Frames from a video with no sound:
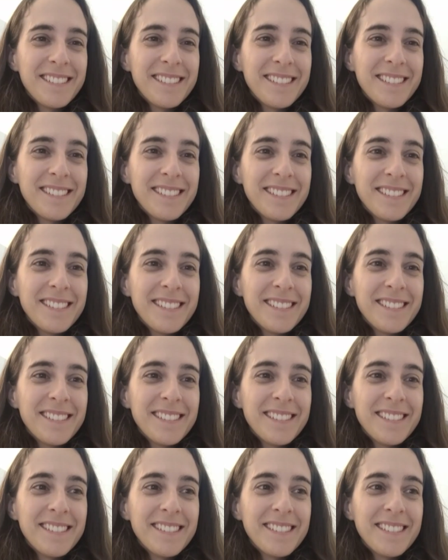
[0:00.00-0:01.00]

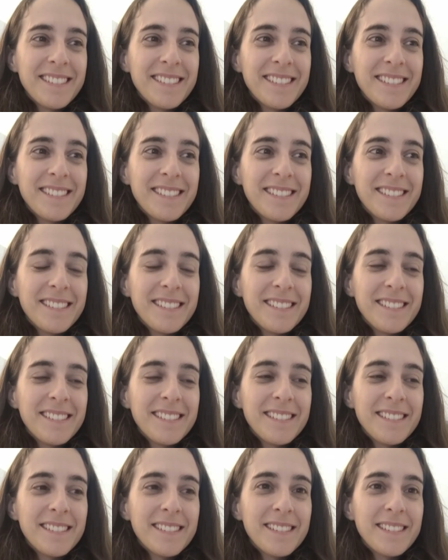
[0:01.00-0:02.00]

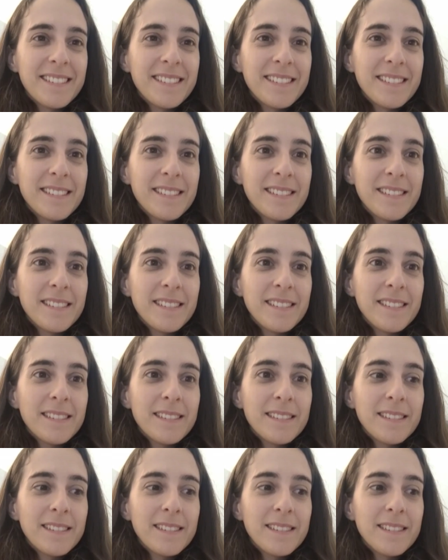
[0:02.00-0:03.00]

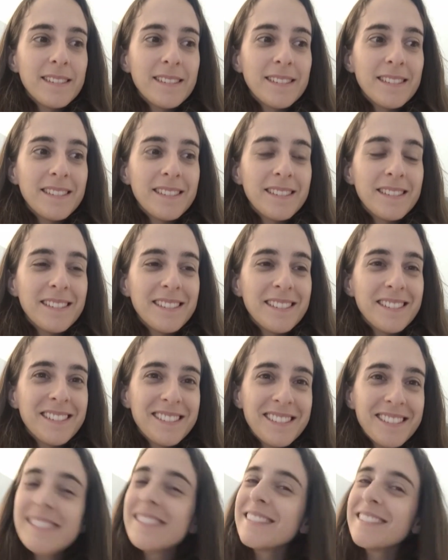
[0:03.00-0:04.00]

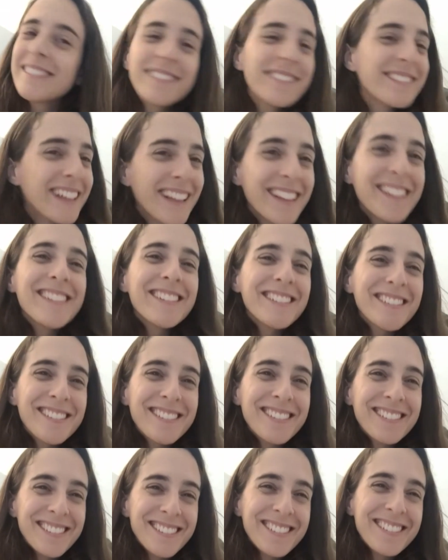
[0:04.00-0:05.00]

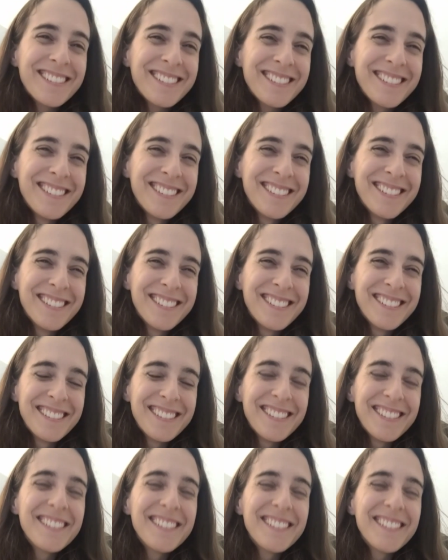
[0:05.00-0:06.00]

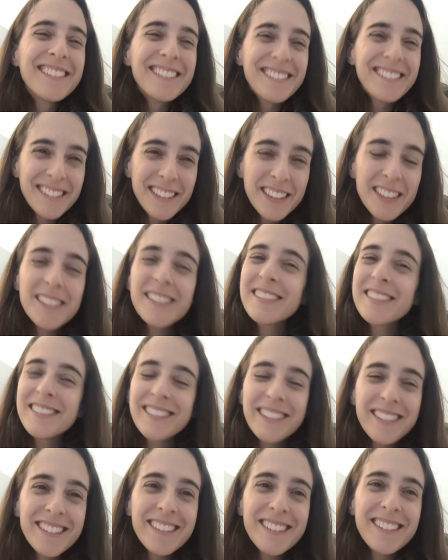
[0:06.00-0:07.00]

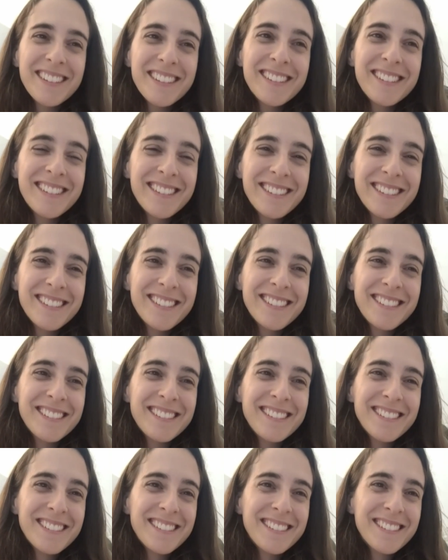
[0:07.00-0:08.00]
(not speaking)